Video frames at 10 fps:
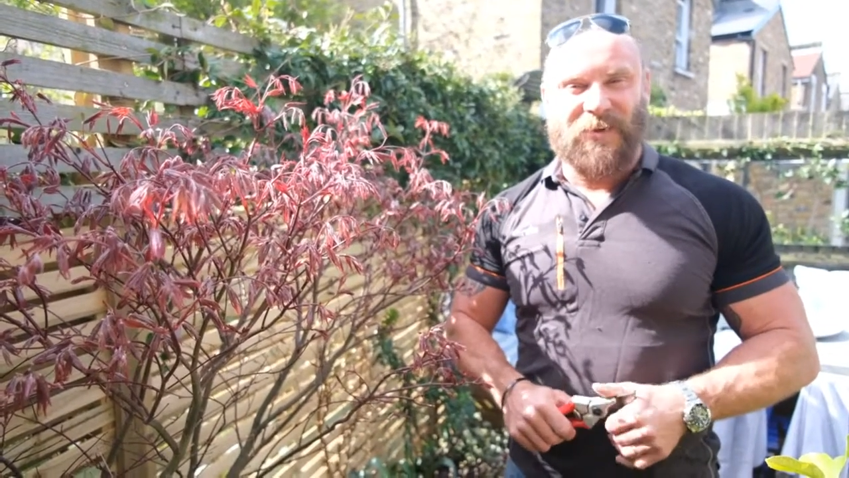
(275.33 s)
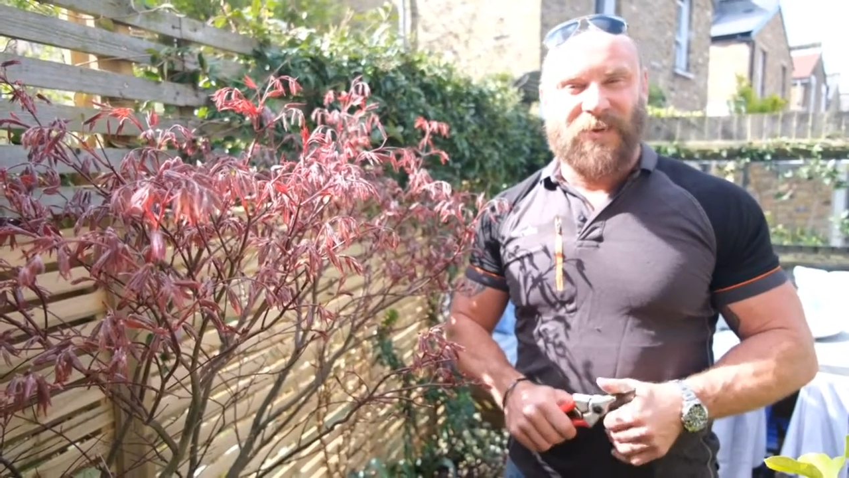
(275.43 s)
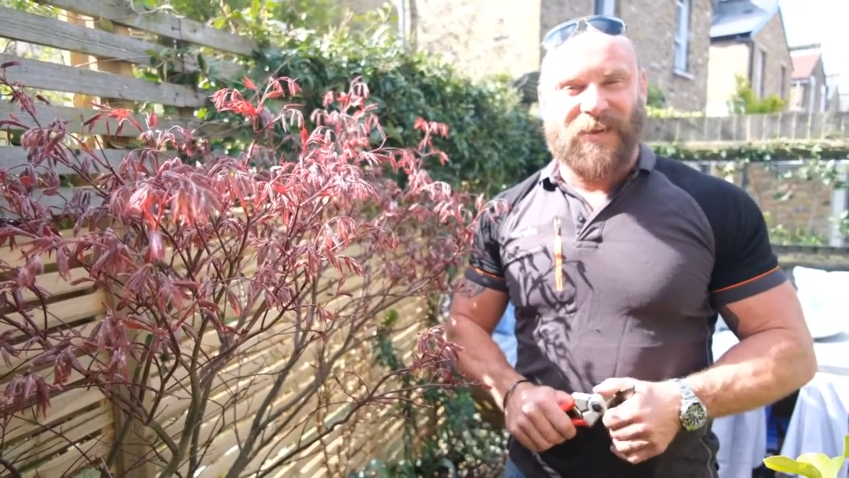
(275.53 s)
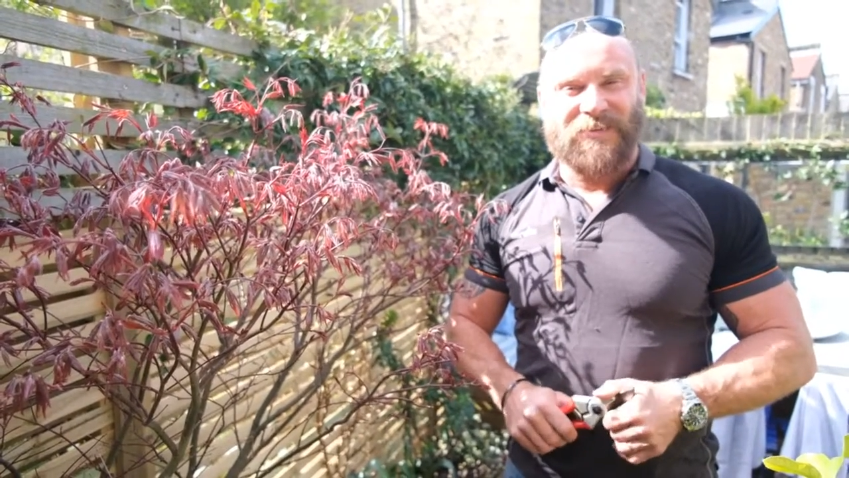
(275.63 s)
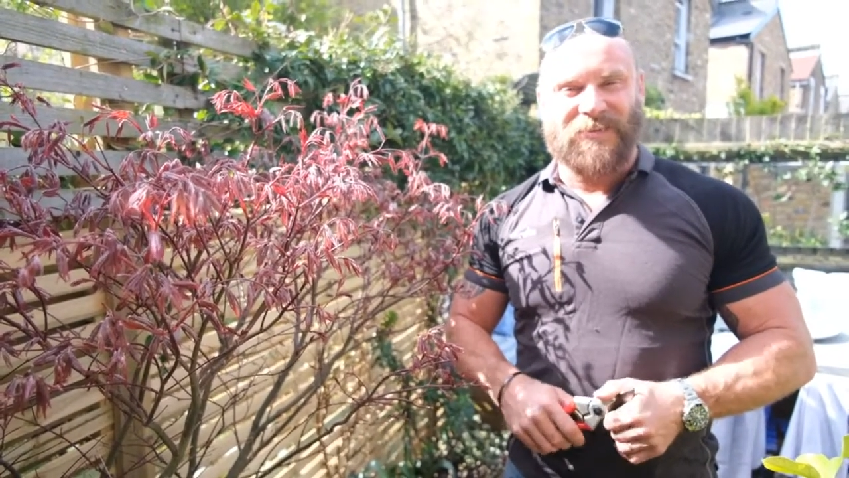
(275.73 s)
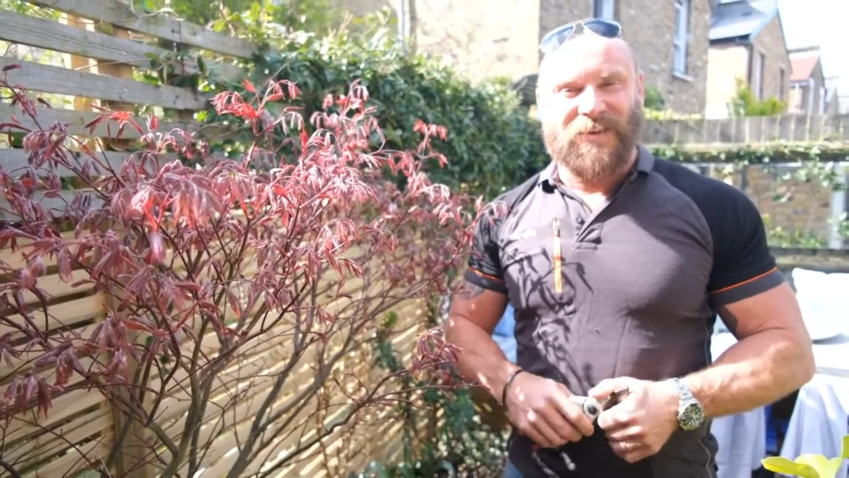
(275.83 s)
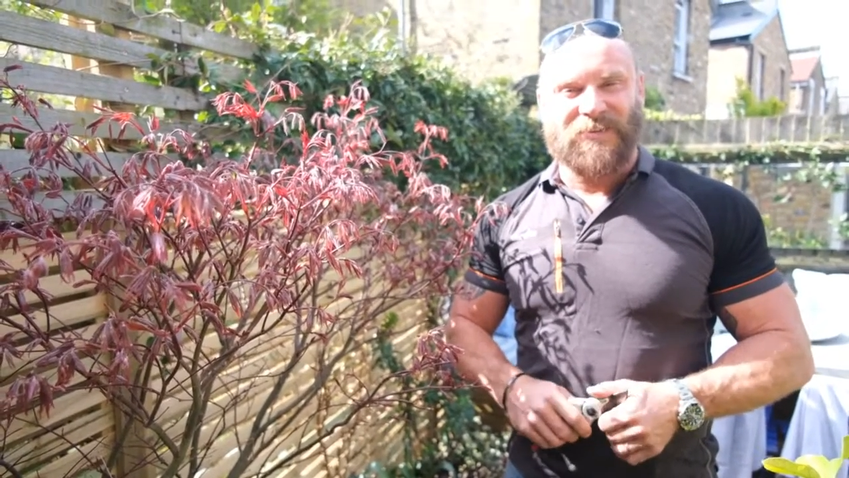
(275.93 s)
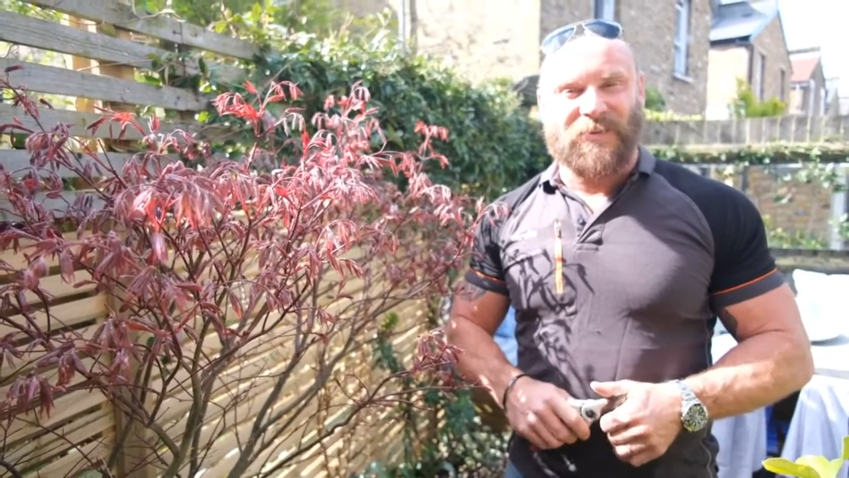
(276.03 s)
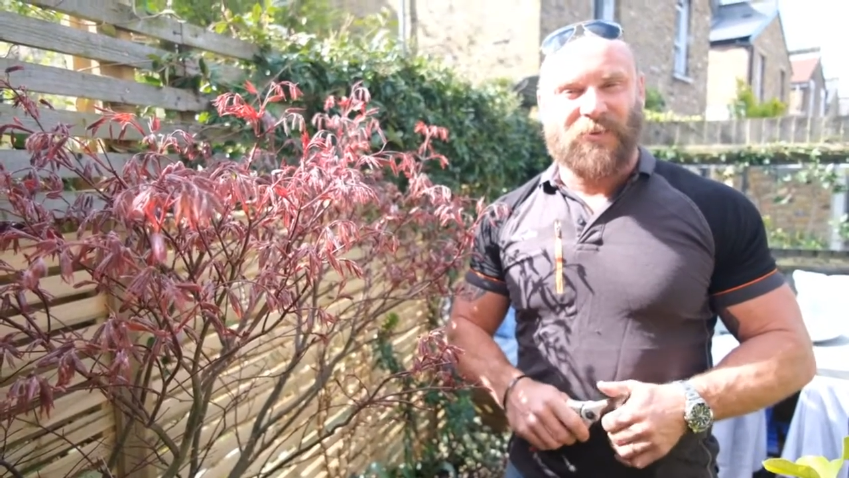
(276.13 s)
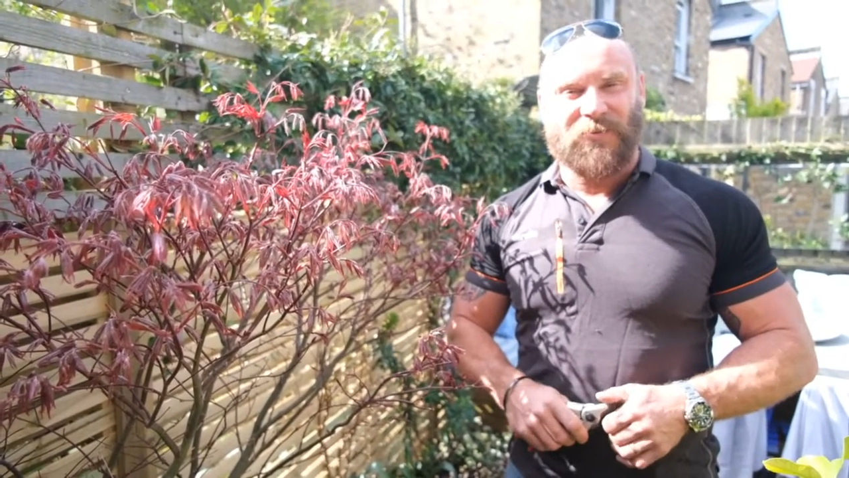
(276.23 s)
don't
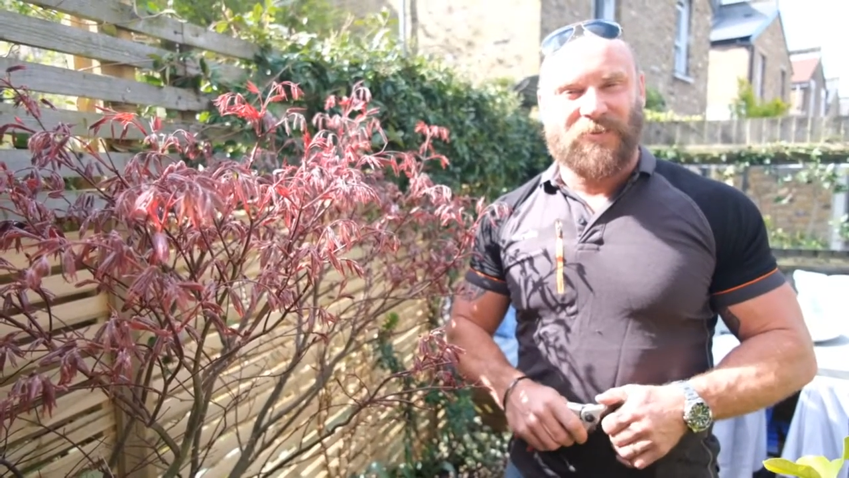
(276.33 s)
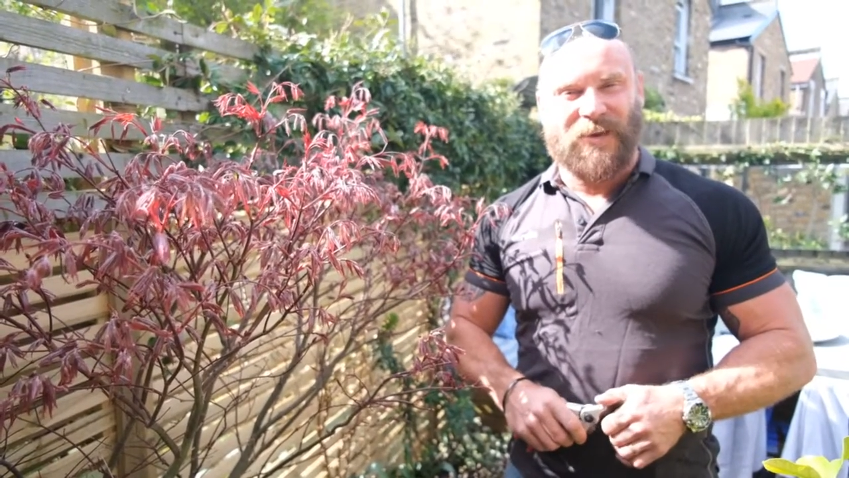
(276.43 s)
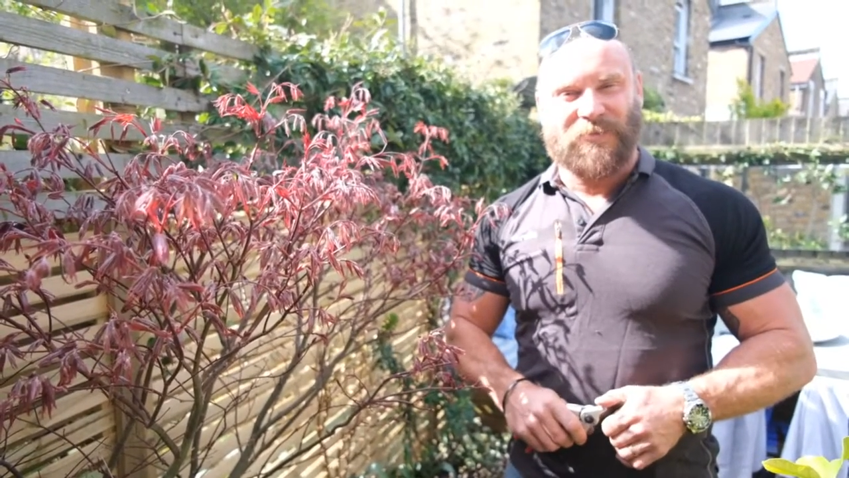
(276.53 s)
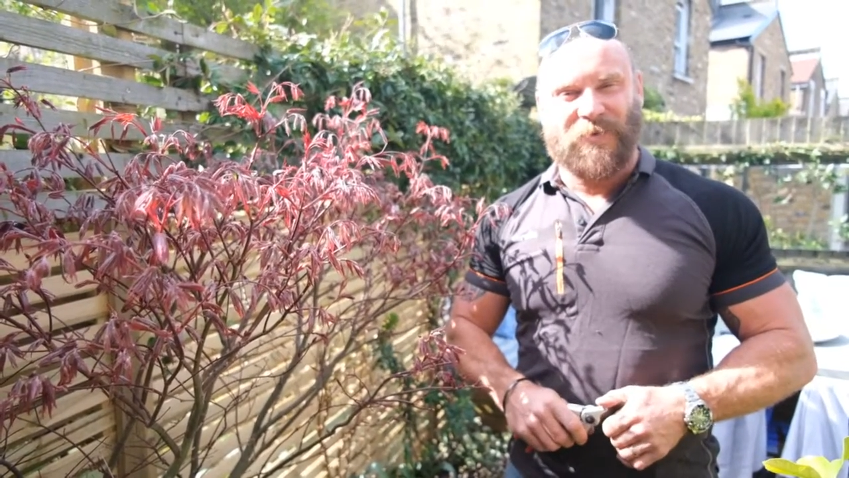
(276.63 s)
hesitate to contact